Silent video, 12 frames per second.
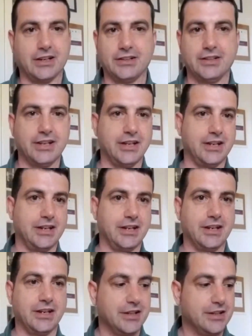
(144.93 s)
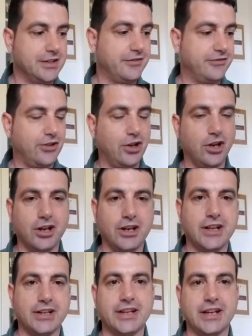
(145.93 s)
the foil
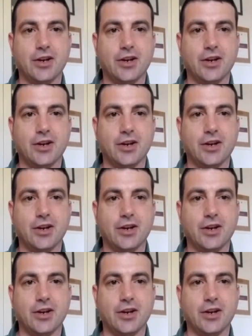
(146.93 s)
and